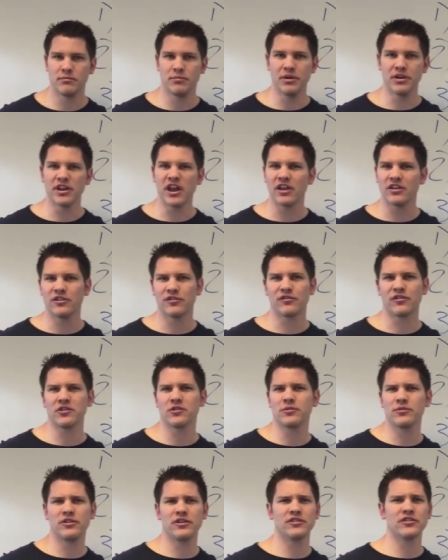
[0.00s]
build out your
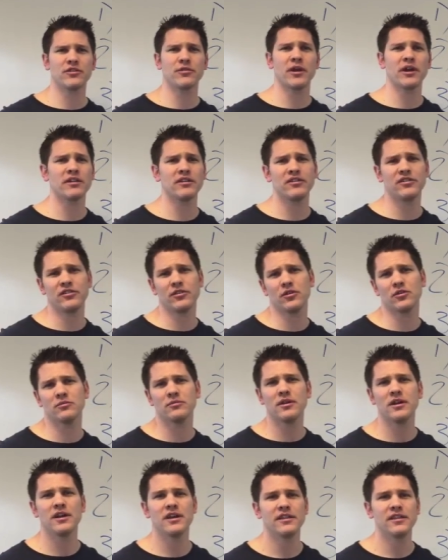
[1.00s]
frequencies correctly
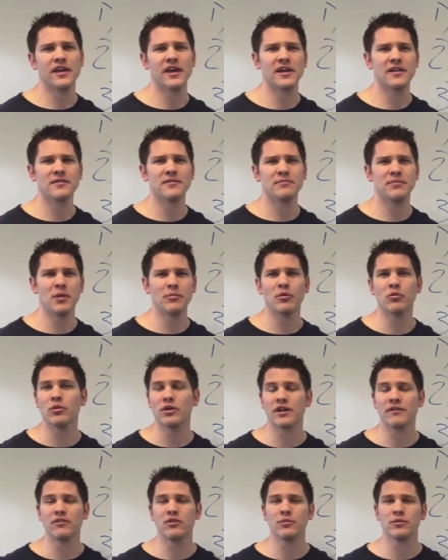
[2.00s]
so that people will
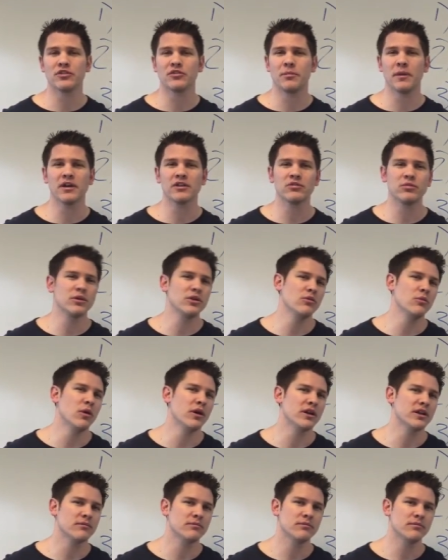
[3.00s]
give you respect when you
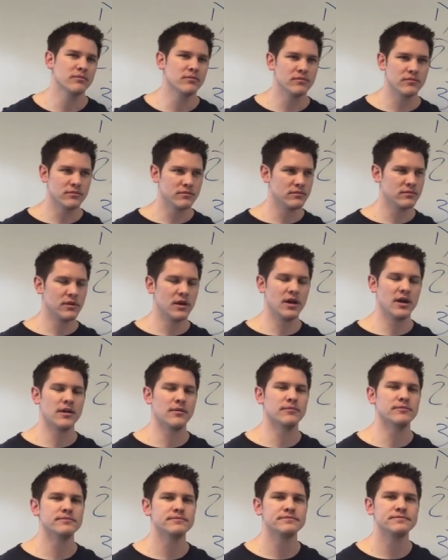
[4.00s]
want to, um,